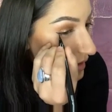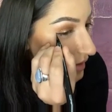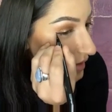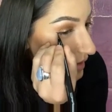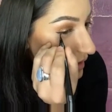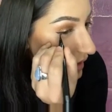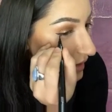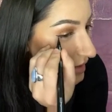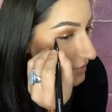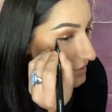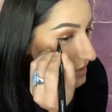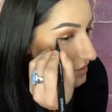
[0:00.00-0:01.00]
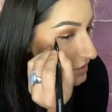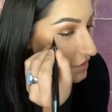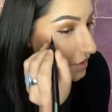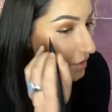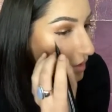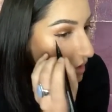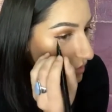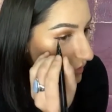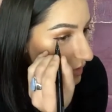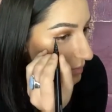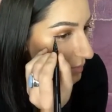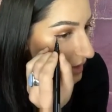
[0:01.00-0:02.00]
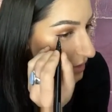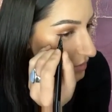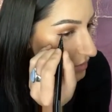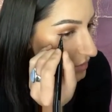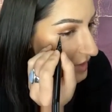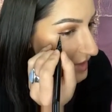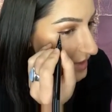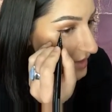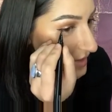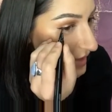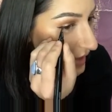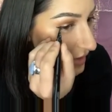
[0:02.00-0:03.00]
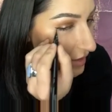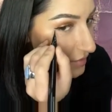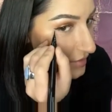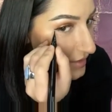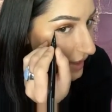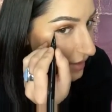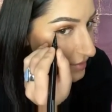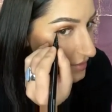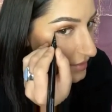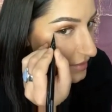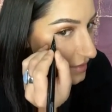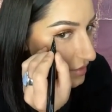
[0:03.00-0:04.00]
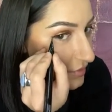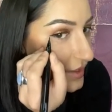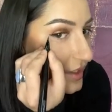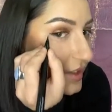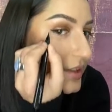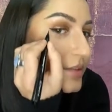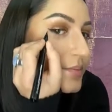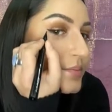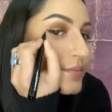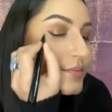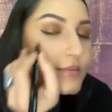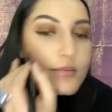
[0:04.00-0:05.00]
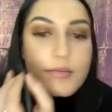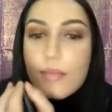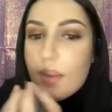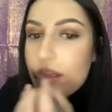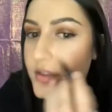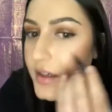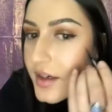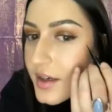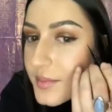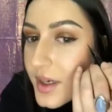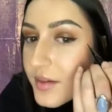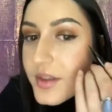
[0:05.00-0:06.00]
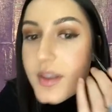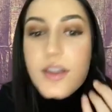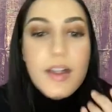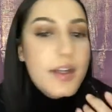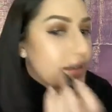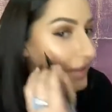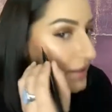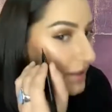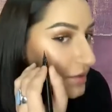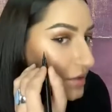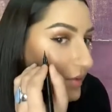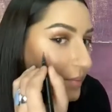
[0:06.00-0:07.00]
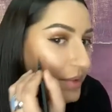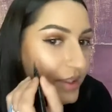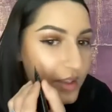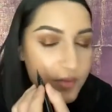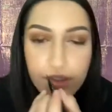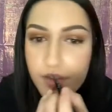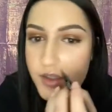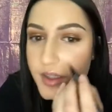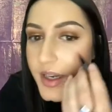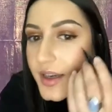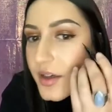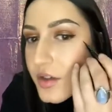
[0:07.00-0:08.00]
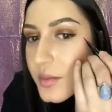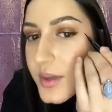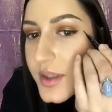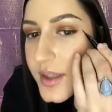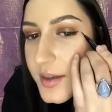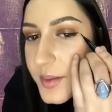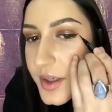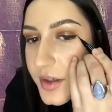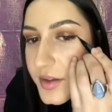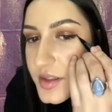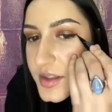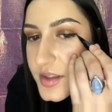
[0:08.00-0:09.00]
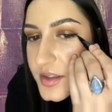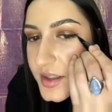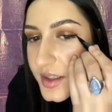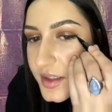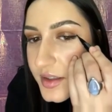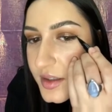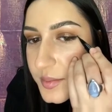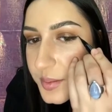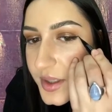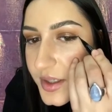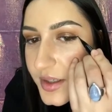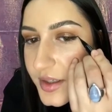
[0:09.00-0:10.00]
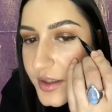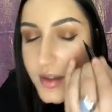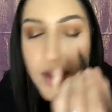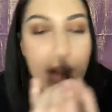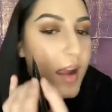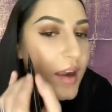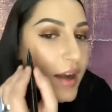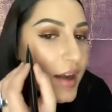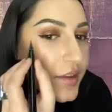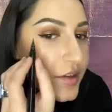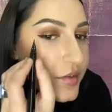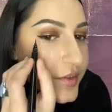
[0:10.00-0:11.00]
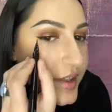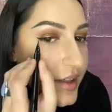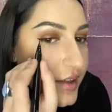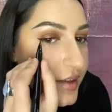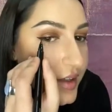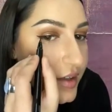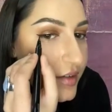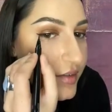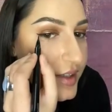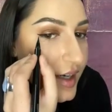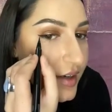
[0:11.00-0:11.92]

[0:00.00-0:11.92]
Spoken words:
kind of just go over my little creases that go down over here. Sorry, I'm not really like, I don't know if I'm really giving y'all a good angle, but like my creases end up here, and then over here they go down a